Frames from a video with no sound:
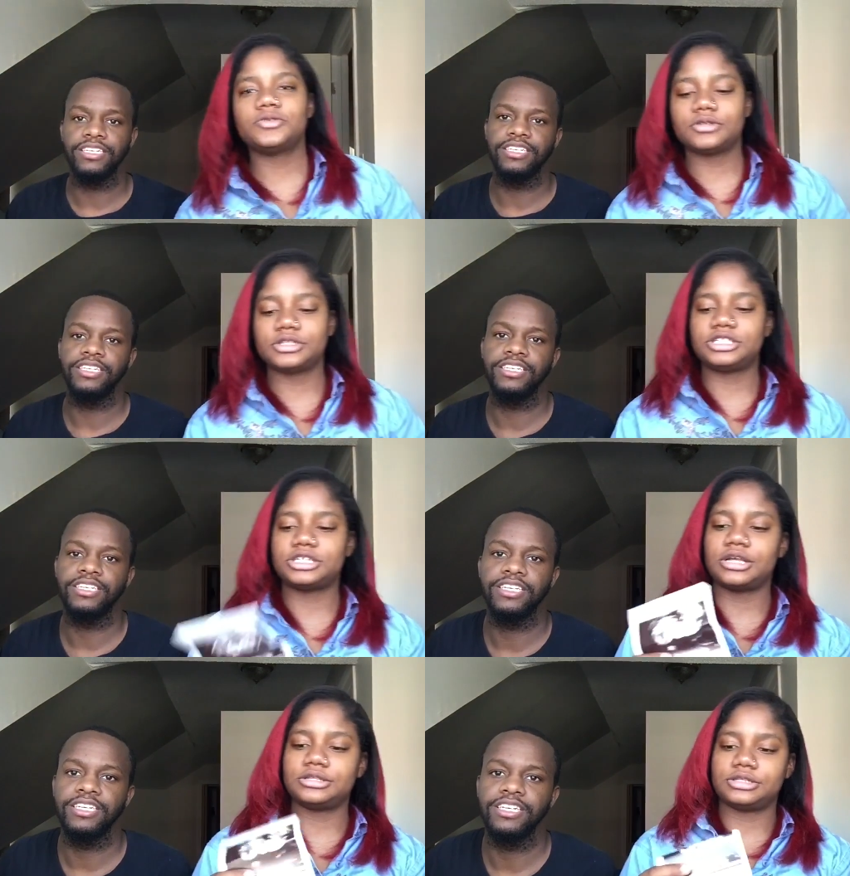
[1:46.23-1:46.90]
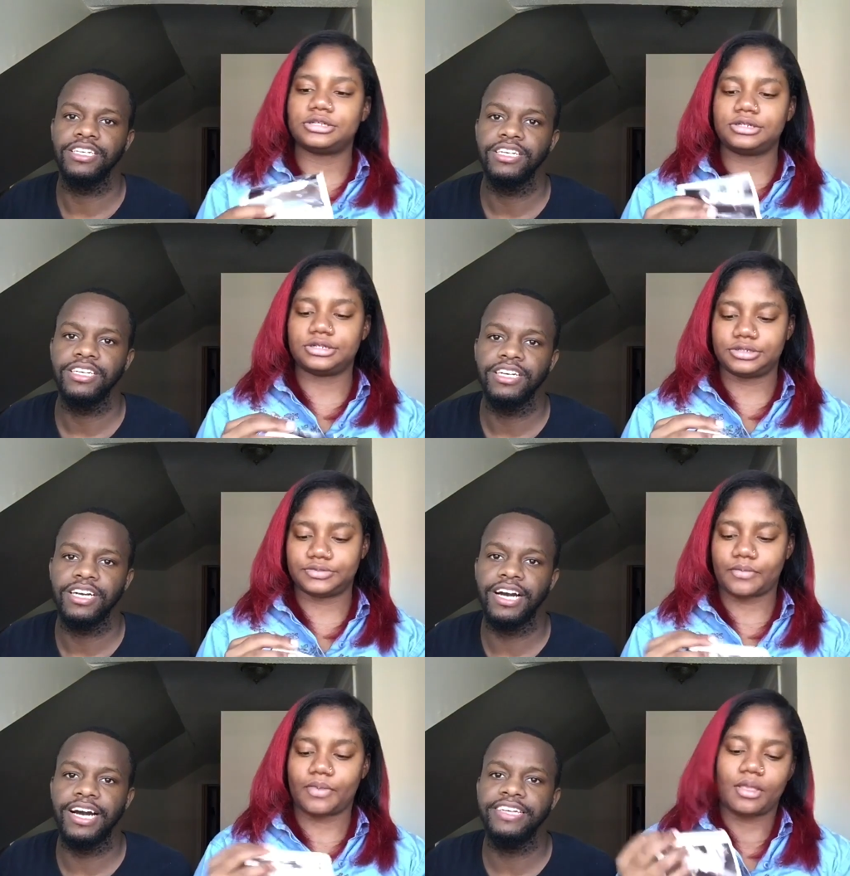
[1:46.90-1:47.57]
Speaker 1: do the gender.
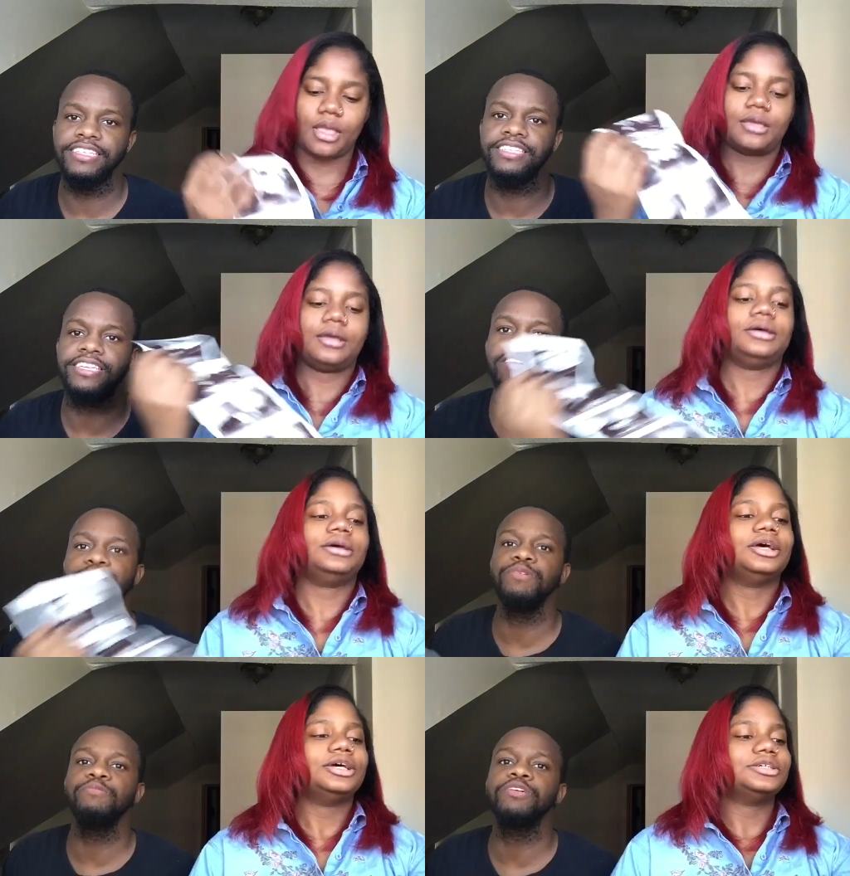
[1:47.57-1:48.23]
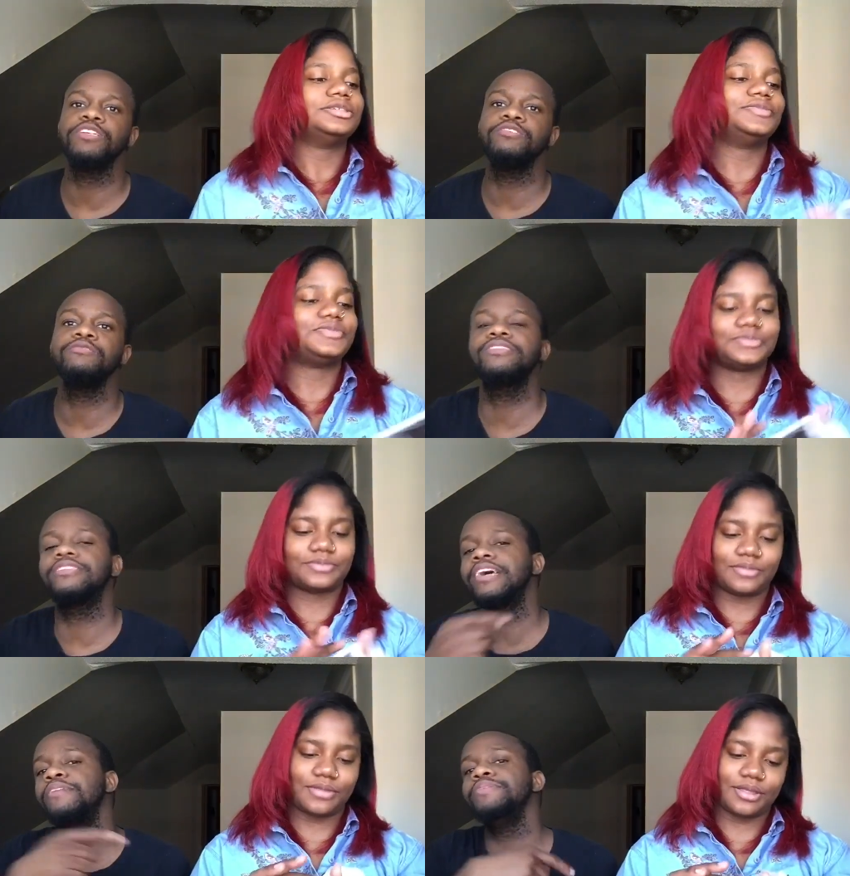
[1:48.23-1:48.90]
Guys, tell me what you
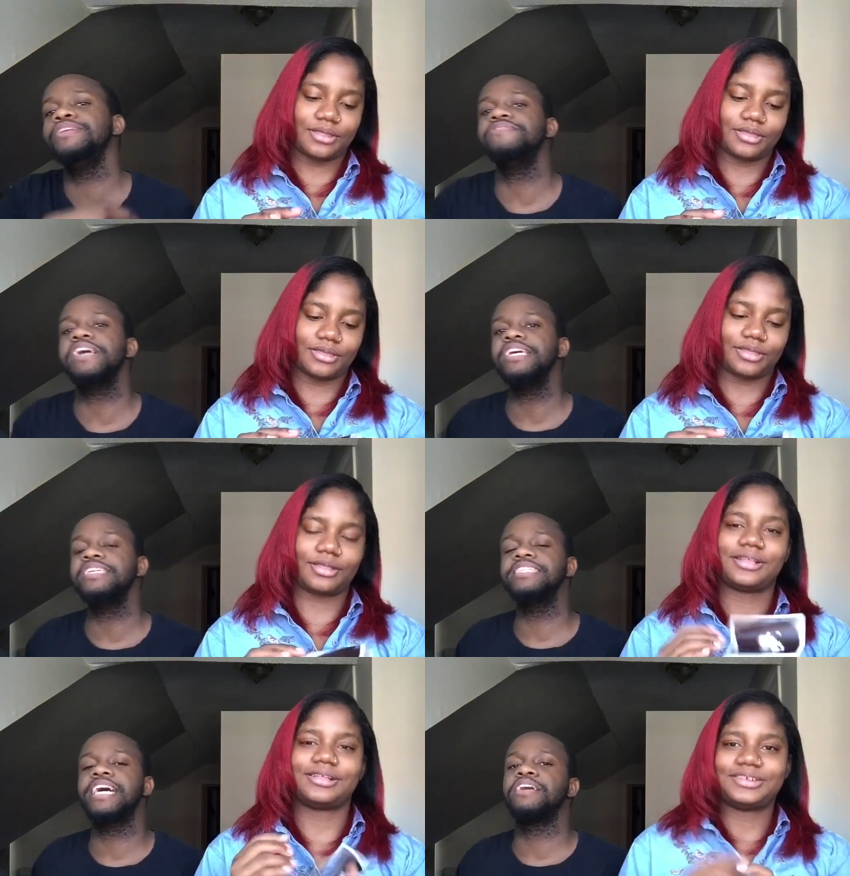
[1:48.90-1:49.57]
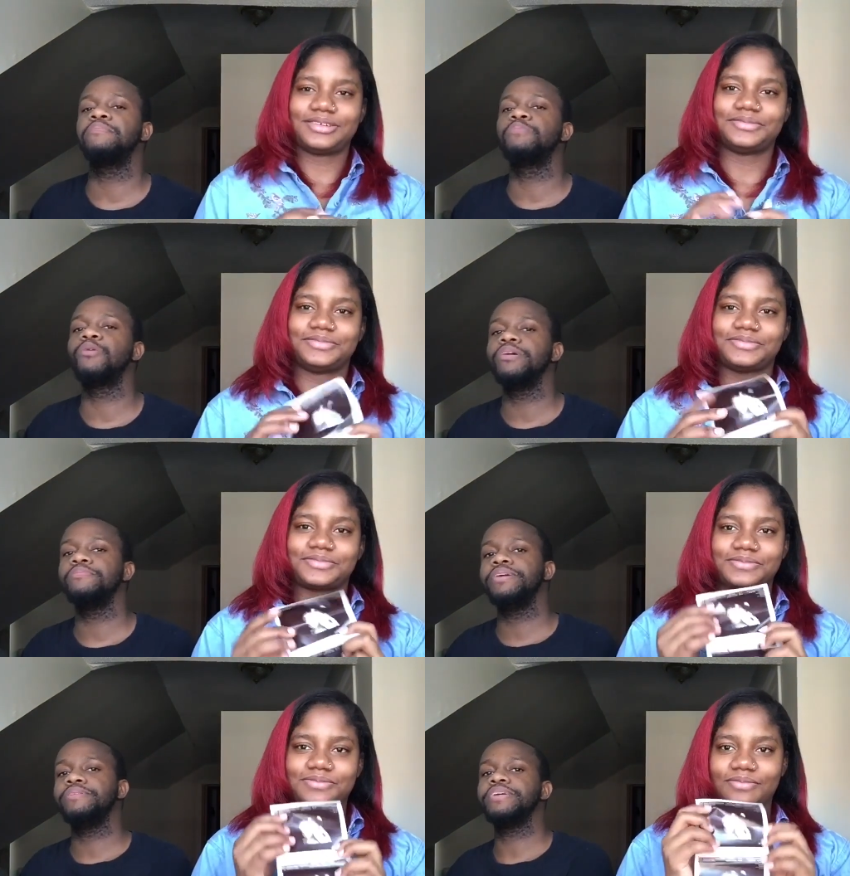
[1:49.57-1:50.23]
tell me if that is not a
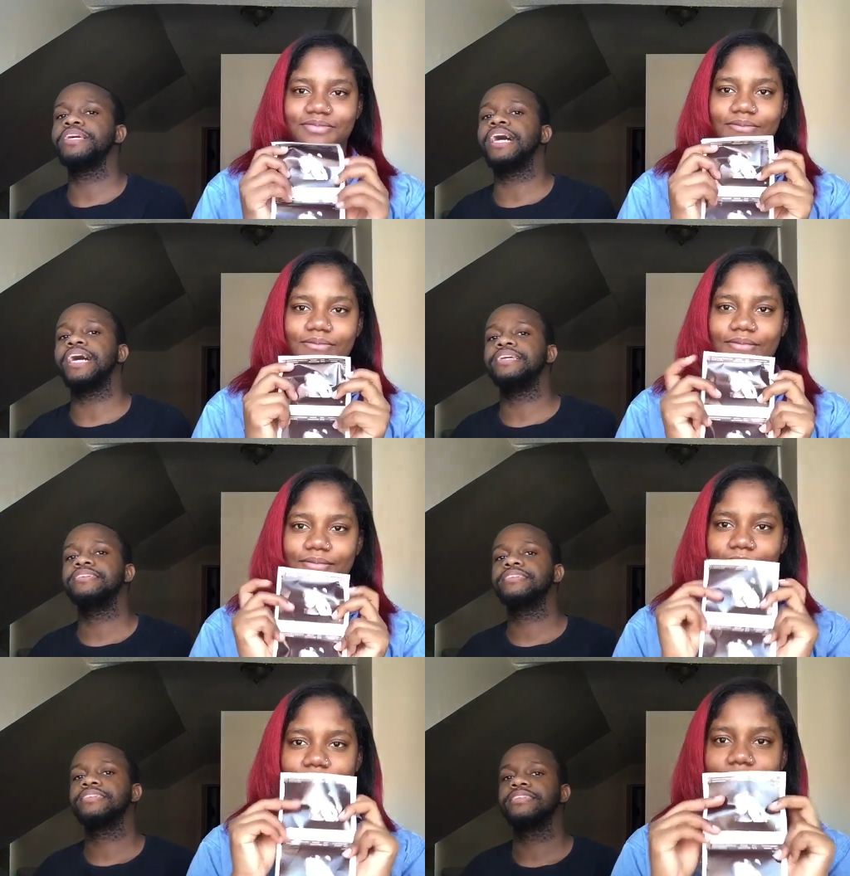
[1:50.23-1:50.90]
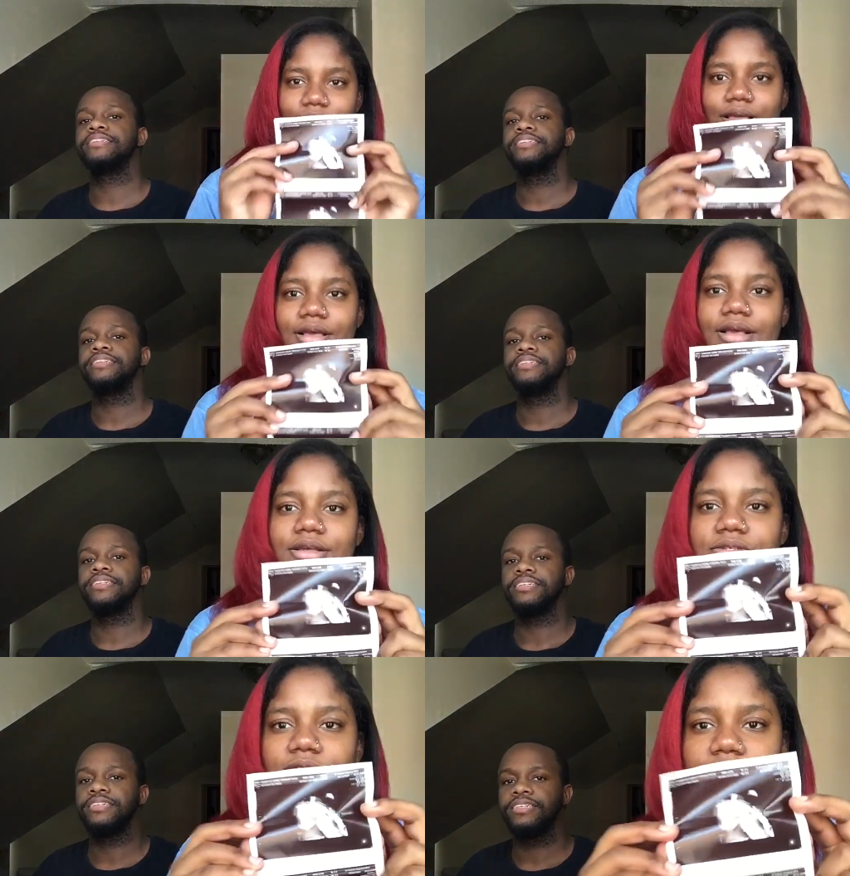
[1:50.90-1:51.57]
boy baby, guys.
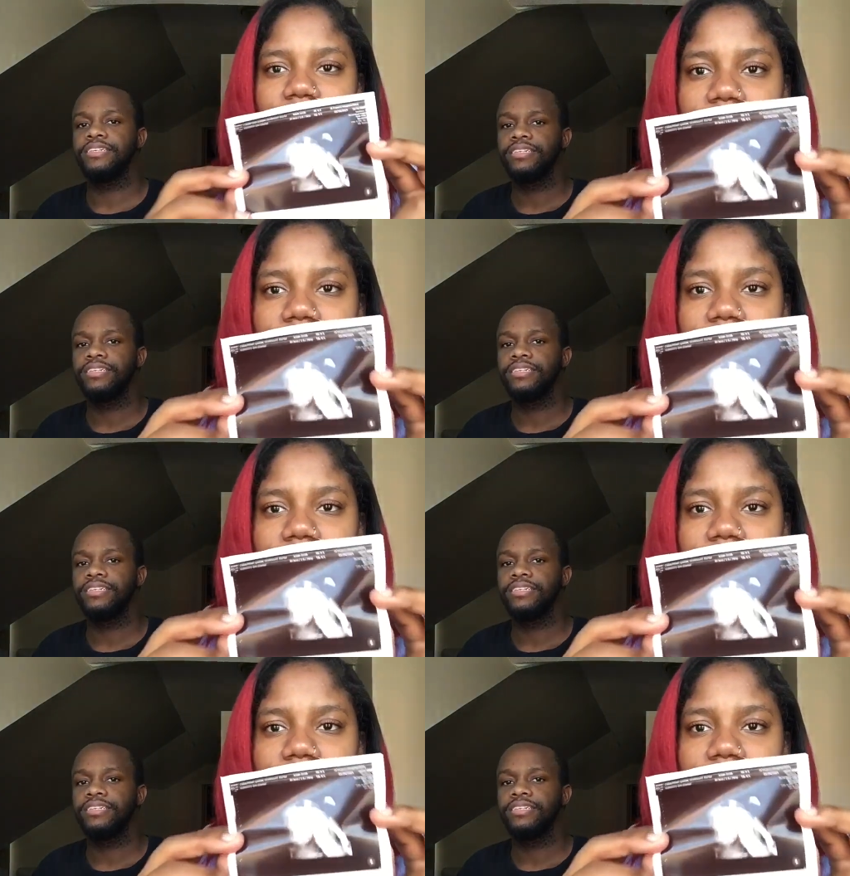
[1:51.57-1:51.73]
So